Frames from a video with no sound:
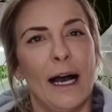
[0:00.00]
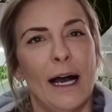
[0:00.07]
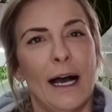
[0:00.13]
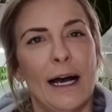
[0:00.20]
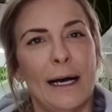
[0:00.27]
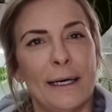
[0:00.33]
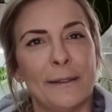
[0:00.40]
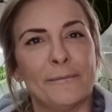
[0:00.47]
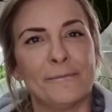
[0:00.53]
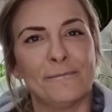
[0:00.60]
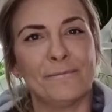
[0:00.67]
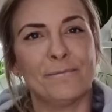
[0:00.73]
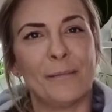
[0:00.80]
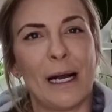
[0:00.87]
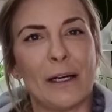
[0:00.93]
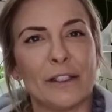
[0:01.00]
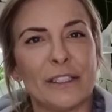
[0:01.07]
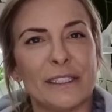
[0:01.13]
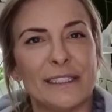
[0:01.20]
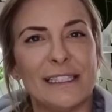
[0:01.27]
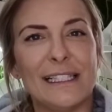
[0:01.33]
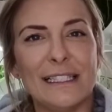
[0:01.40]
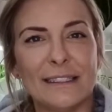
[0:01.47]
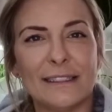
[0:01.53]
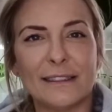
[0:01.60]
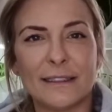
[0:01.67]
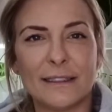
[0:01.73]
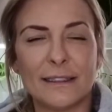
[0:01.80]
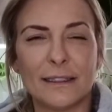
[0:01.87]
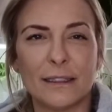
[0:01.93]
I'll just
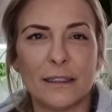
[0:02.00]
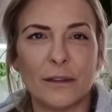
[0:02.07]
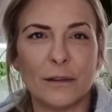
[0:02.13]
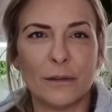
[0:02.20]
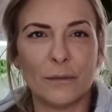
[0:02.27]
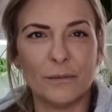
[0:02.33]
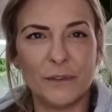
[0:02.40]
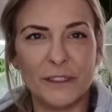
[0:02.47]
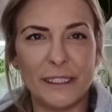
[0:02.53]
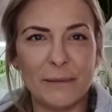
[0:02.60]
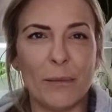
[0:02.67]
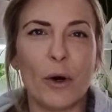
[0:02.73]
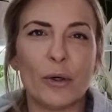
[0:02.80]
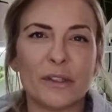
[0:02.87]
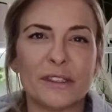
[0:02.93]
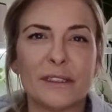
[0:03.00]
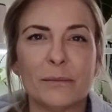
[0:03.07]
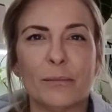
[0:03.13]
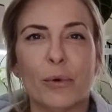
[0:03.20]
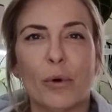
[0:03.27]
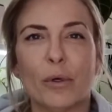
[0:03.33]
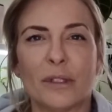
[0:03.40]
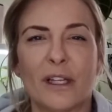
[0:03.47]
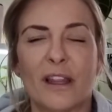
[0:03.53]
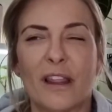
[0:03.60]
list the most important